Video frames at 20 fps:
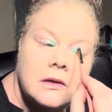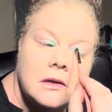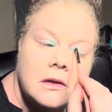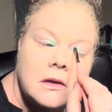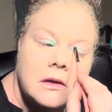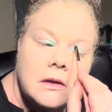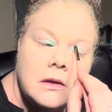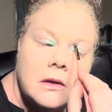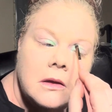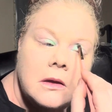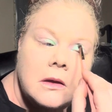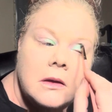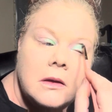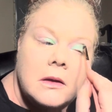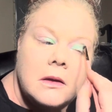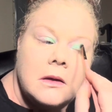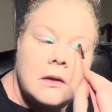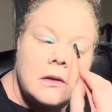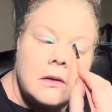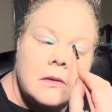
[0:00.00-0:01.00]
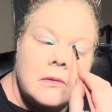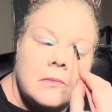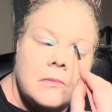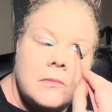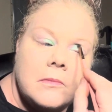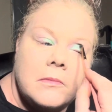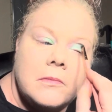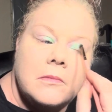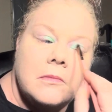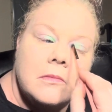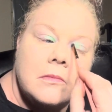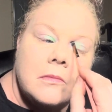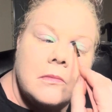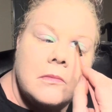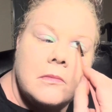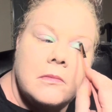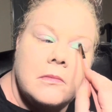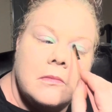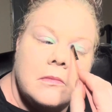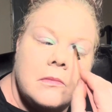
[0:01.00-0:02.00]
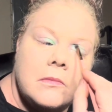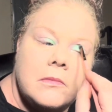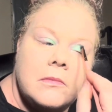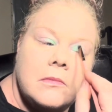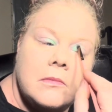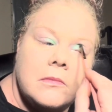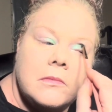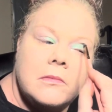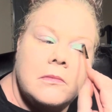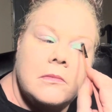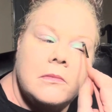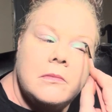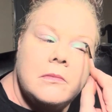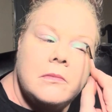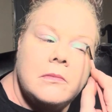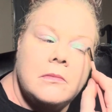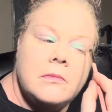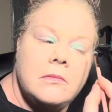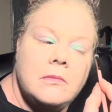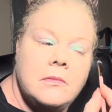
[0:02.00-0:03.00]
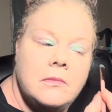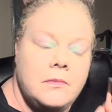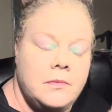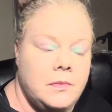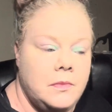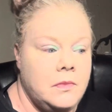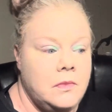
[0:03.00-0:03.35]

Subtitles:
No one is speaking in this clip.